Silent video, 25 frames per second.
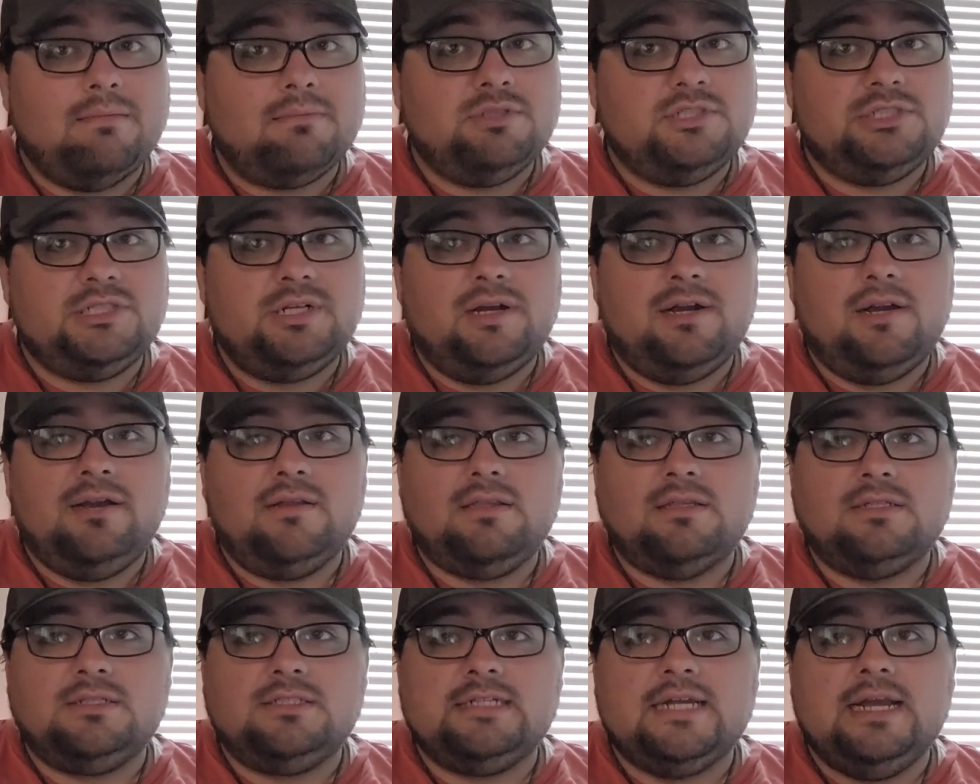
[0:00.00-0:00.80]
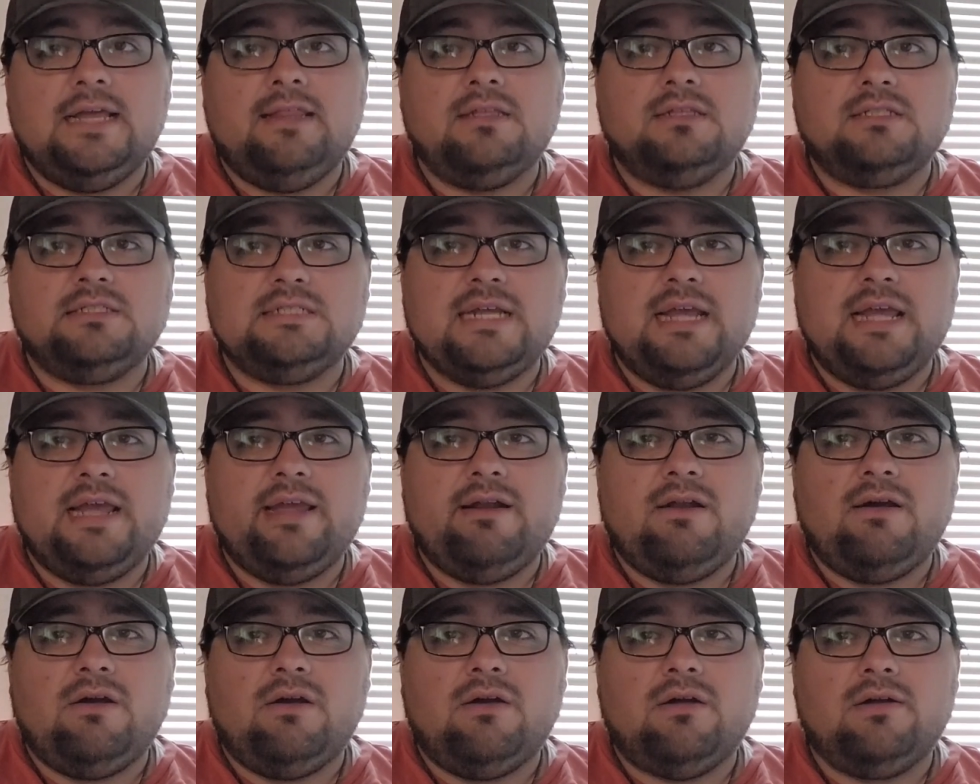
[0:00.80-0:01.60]
I'm Jared, the J and the
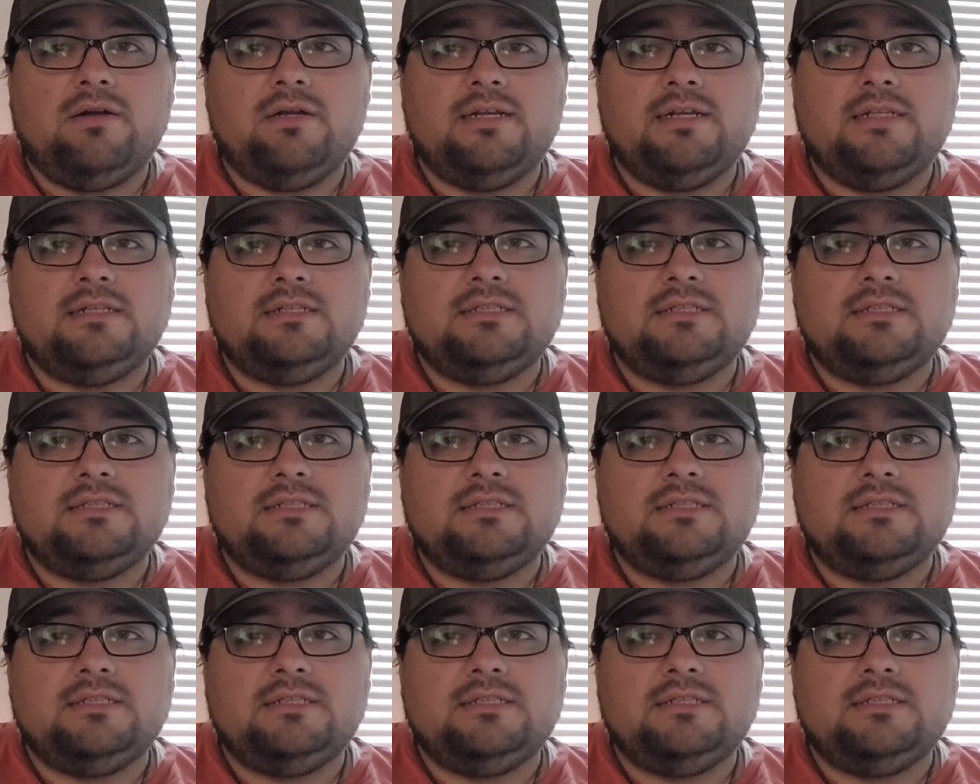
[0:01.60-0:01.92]
JNR.